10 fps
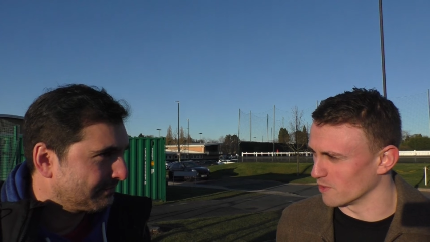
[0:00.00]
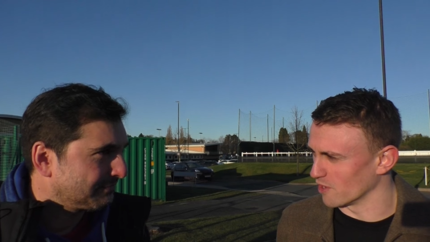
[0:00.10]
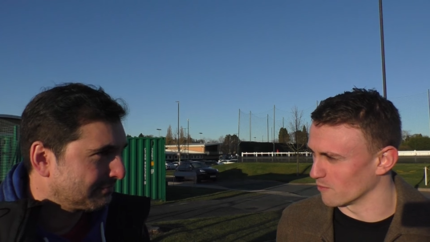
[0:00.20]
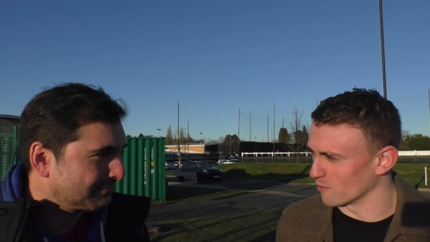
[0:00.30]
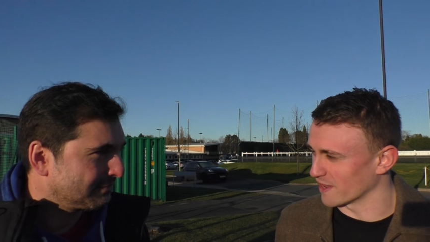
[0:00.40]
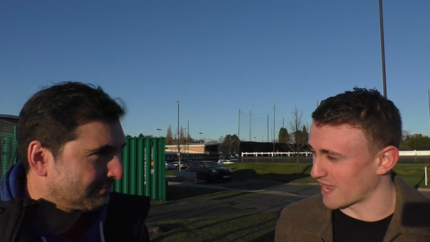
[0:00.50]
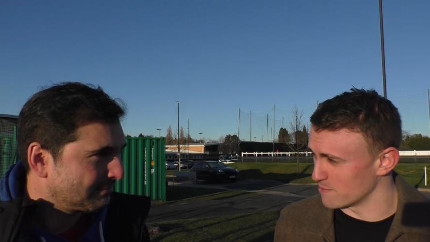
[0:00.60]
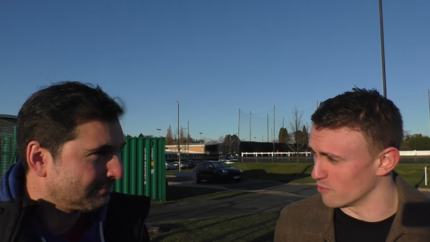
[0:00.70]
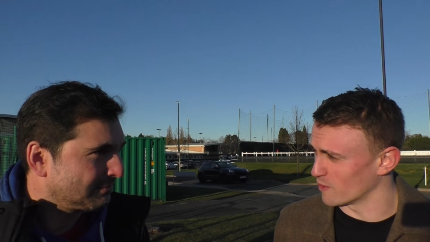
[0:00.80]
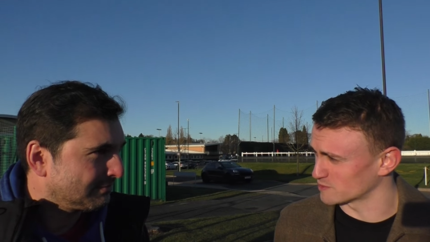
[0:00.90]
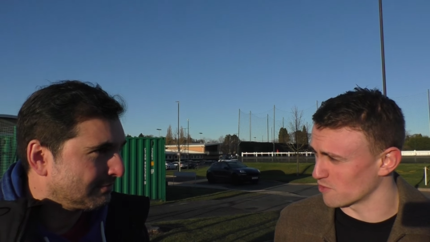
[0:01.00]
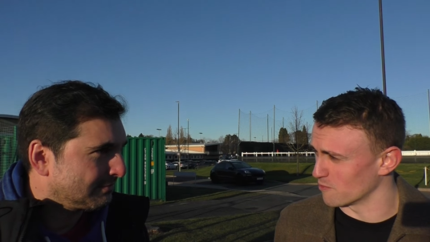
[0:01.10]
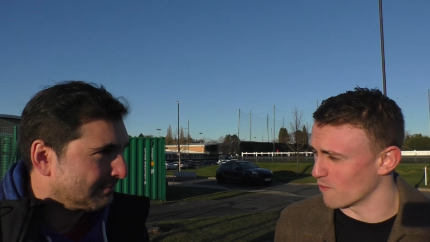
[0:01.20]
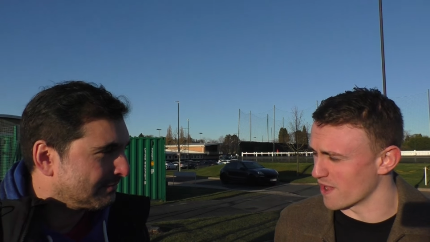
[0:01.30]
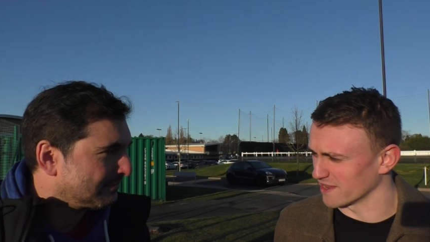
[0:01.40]
Speaker 1: nine away." It came at West Brom
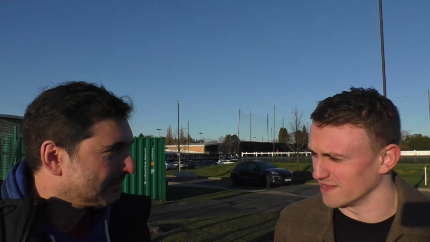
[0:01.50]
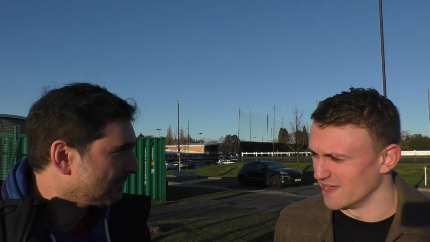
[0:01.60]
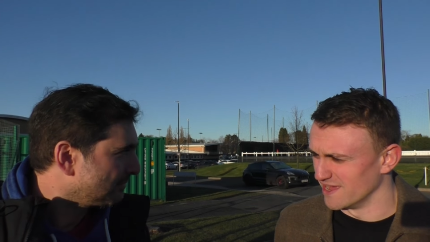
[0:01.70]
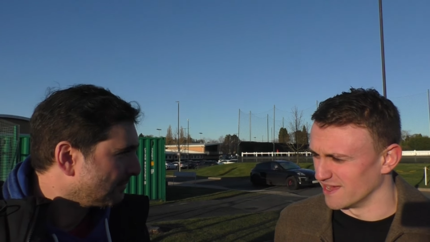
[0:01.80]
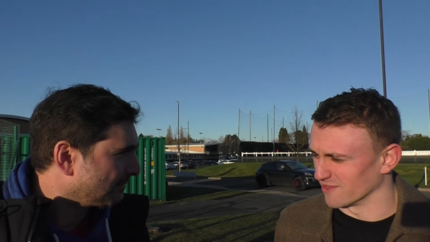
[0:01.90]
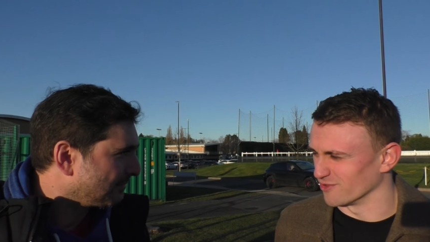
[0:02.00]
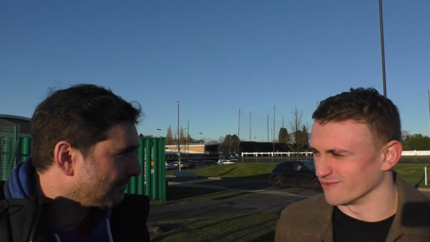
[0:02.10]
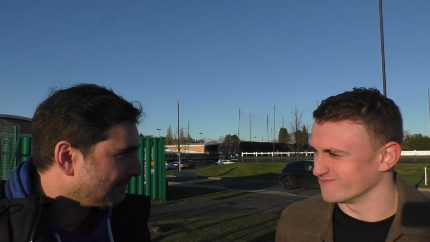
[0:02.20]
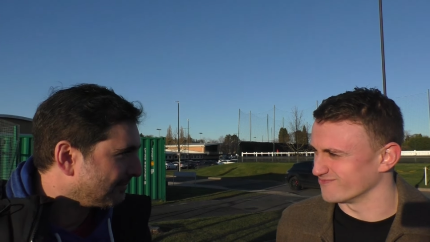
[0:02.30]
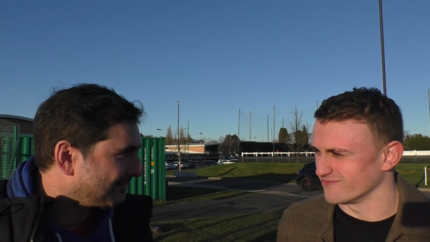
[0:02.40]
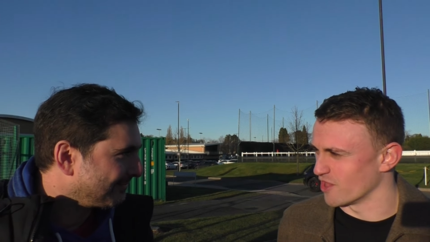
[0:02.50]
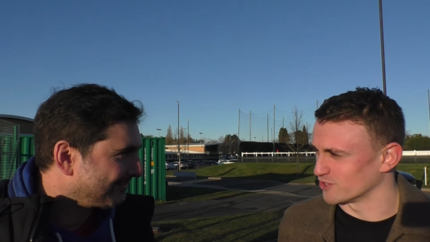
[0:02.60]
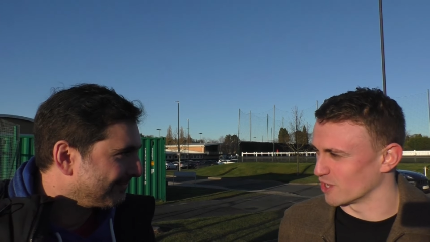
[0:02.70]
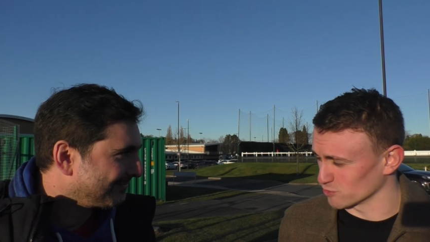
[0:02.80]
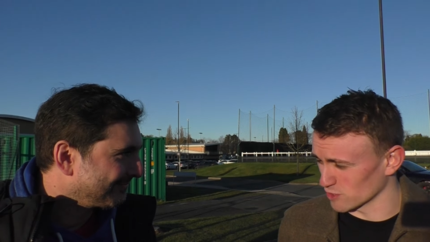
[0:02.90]
away. I thought, no,
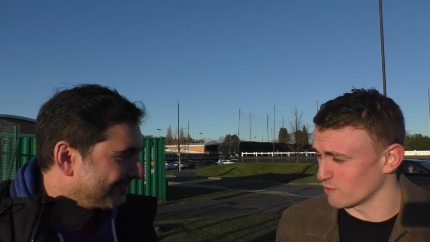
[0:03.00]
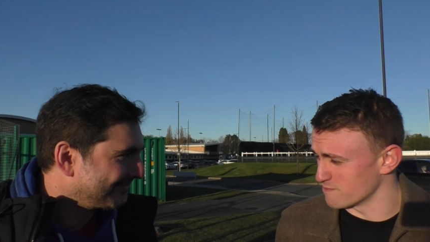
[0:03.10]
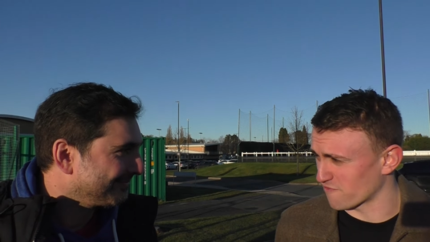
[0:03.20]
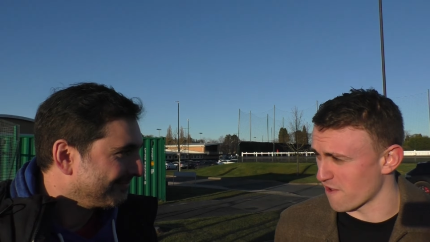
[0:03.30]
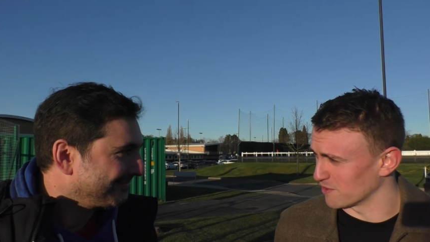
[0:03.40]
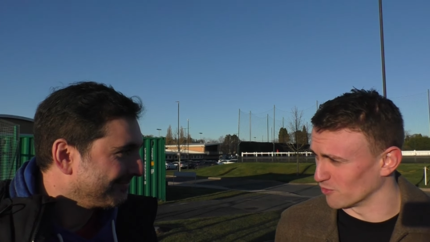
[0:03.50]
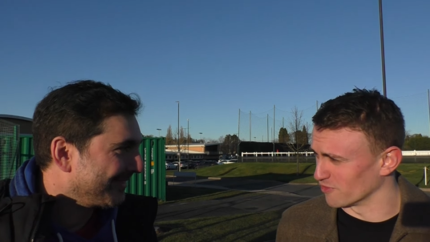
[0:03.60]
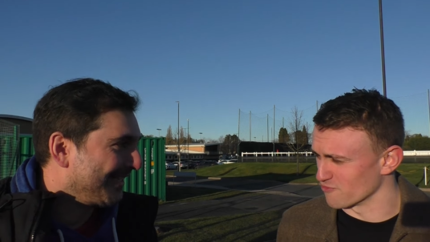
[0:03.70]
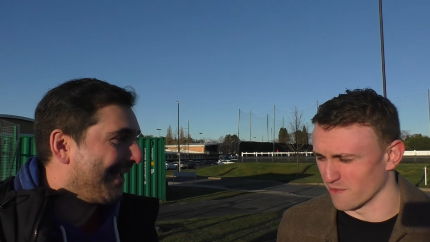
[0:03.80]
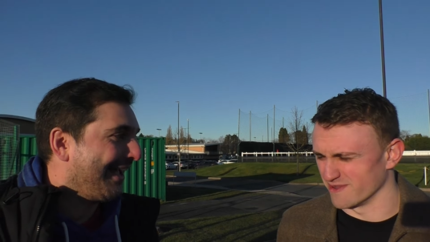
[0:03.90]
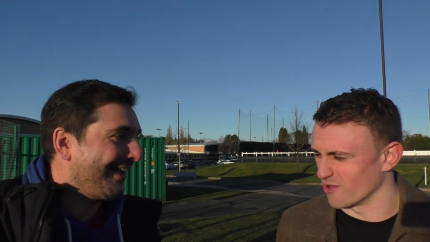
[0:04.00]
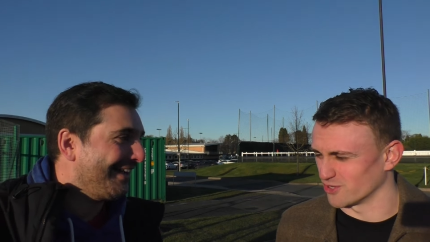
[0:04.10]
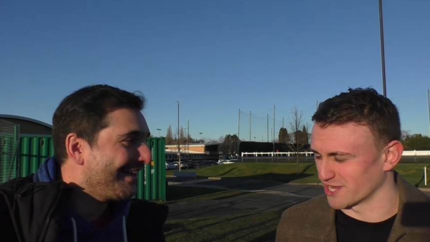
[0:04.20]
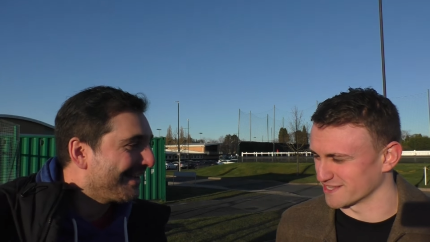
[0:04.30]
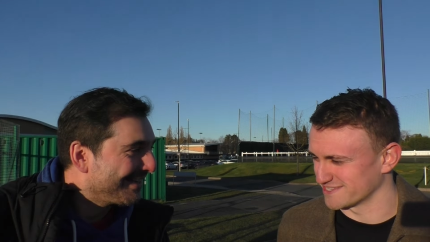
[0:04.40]
I was watching with my family, all in the room, yeah. no
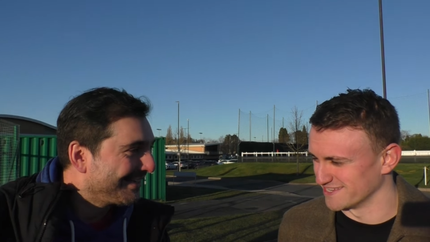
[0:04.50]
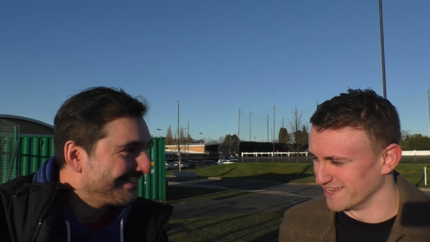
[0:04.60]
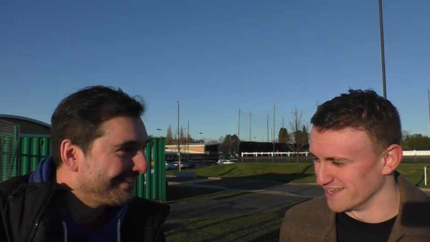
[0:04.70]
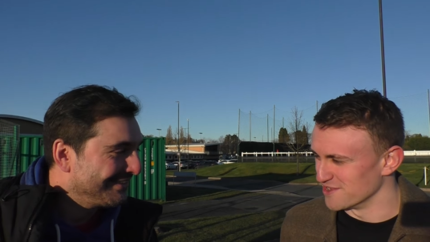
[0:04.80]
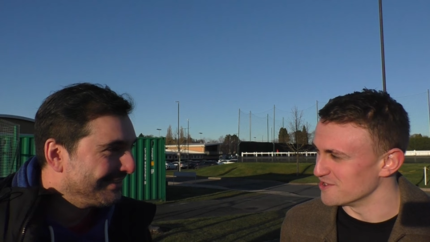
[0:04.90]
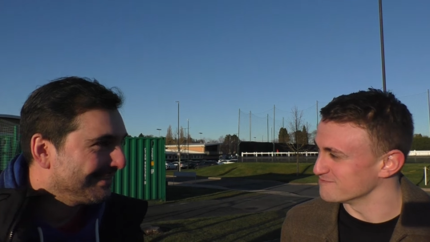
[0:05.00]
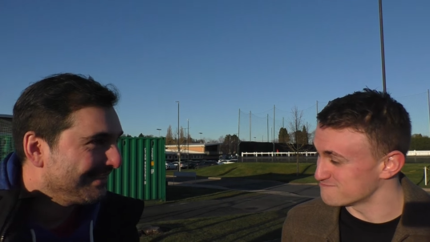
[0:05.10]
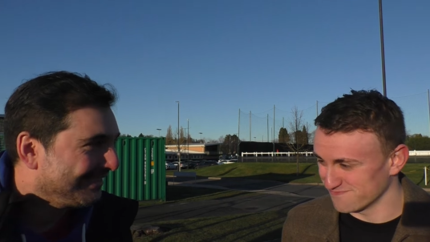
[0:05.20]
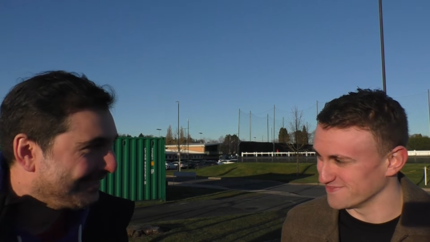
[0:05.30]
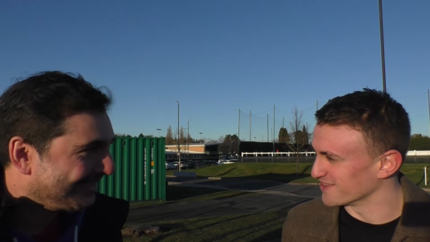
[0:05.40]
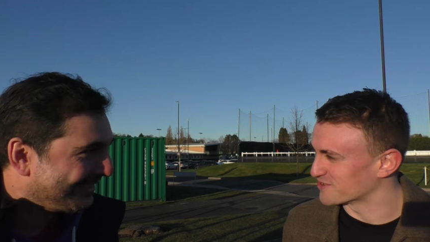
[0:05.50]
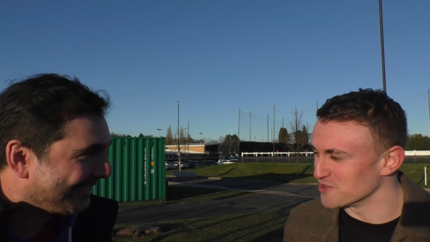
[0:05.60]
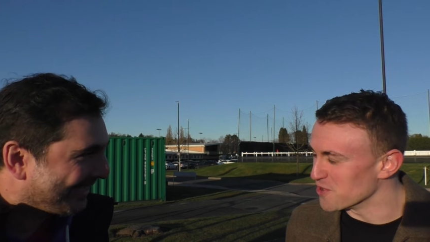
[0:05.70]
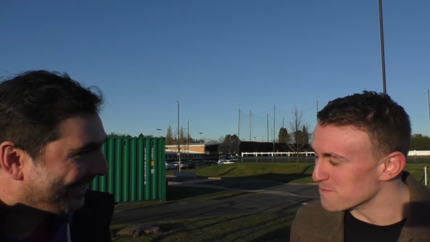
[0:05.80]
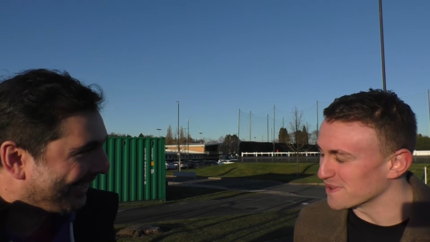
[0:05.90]
chance. I
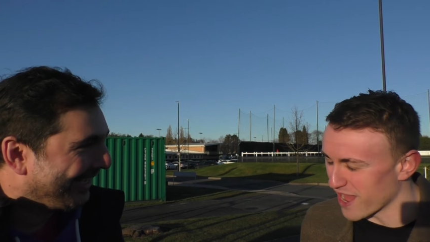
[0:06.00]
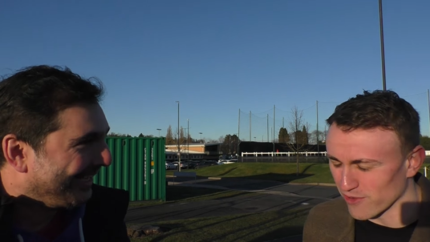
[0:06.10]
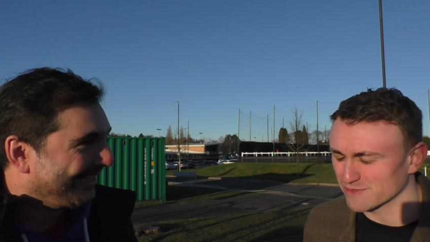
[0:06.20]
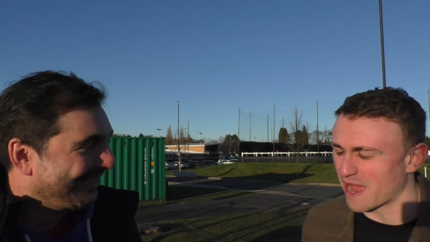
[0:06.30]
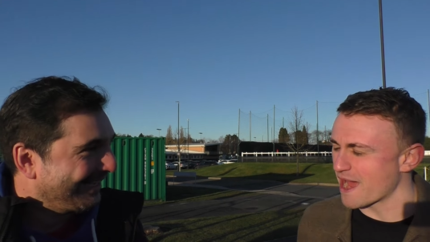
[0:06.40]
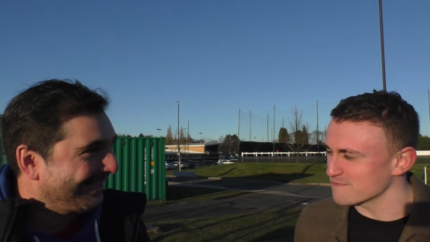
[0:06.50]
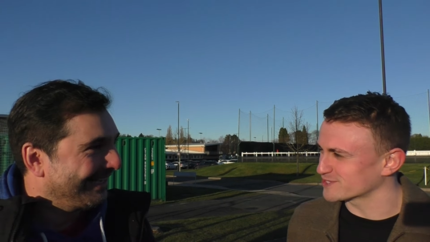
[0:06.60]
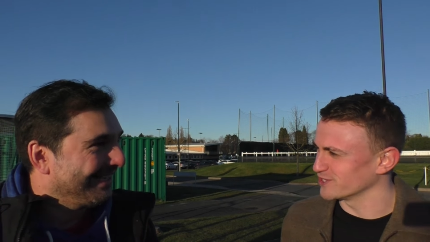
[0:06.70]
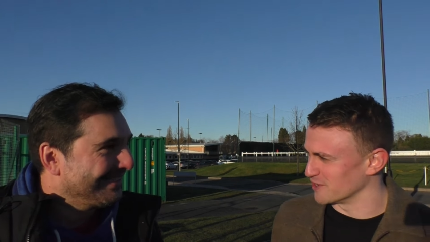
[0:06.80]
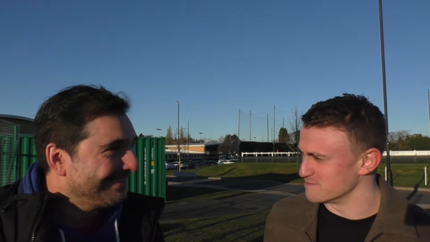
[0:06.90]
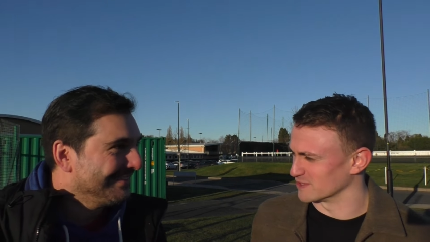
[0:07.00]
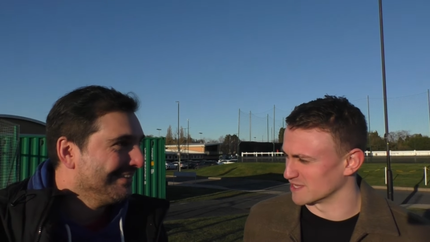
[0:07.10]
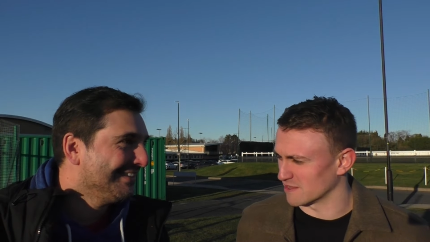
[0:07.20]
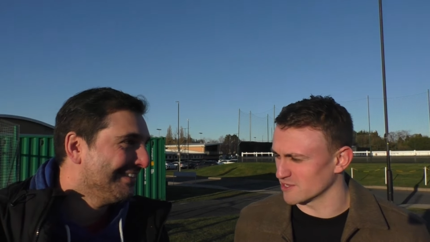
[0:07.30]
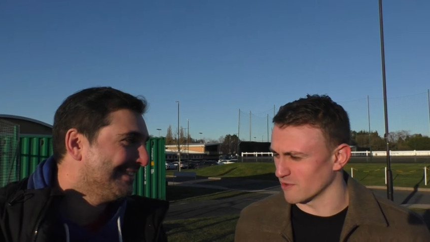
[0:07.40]
could not. Believe, I was absolutely
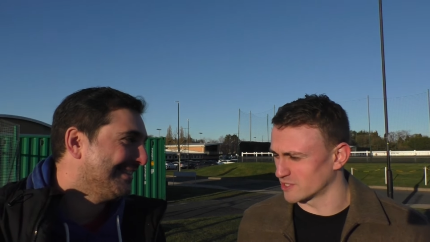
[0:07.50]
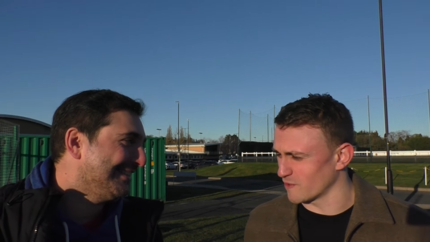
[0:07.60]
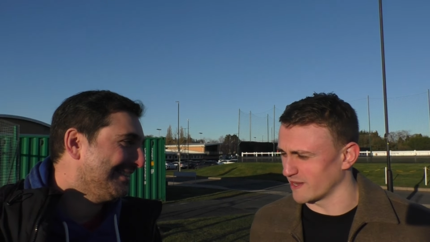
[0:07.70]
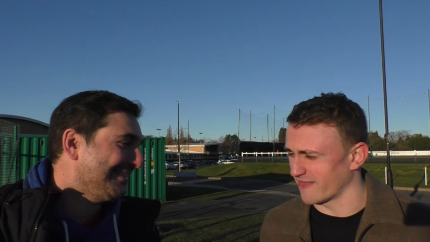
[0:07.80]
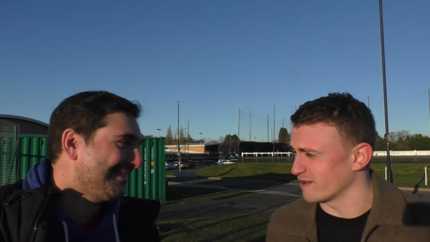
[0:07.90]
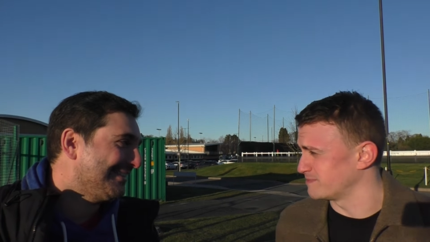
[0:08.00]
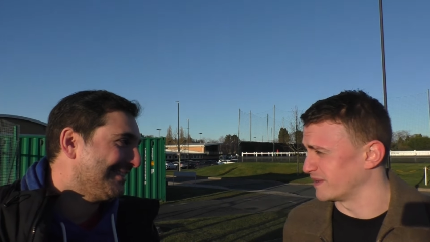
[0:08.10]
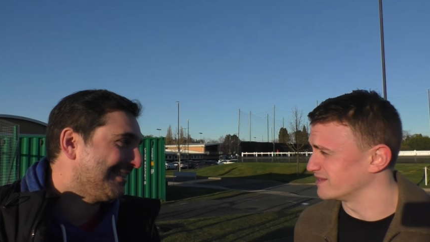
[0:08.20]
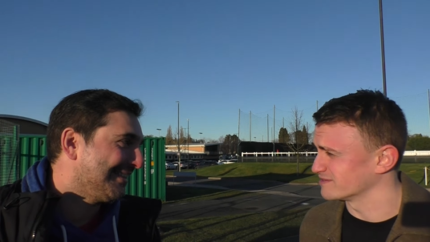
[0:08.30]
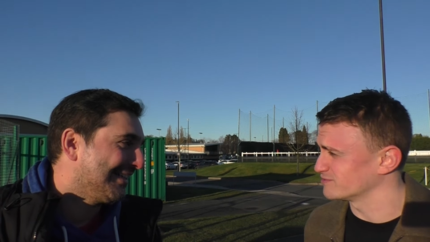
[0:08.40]
buzzing. So I tweeted it, and that was about it.